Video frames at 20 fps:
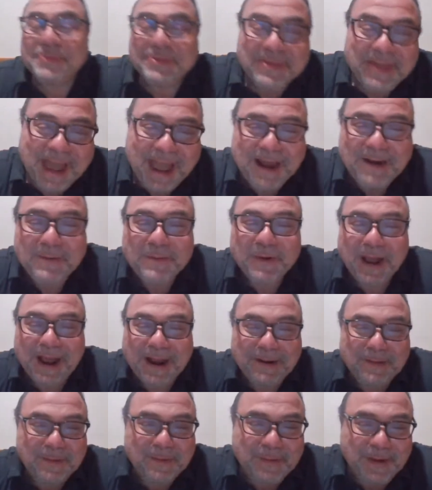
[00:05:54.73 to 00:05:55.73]
Then
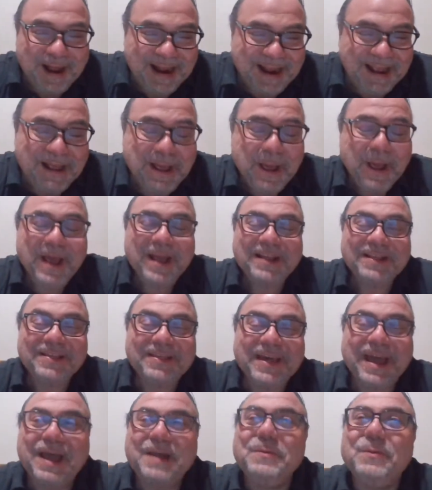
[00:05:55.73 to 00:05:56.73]
when
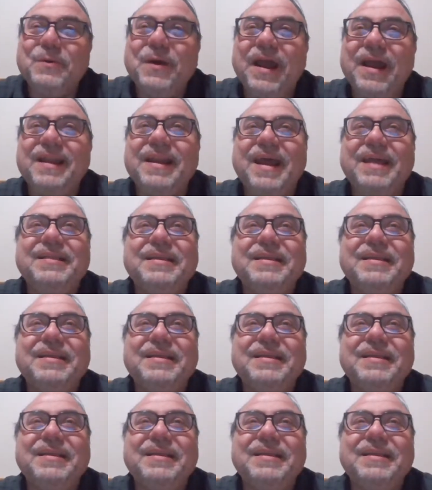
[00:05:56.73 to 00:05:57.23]
I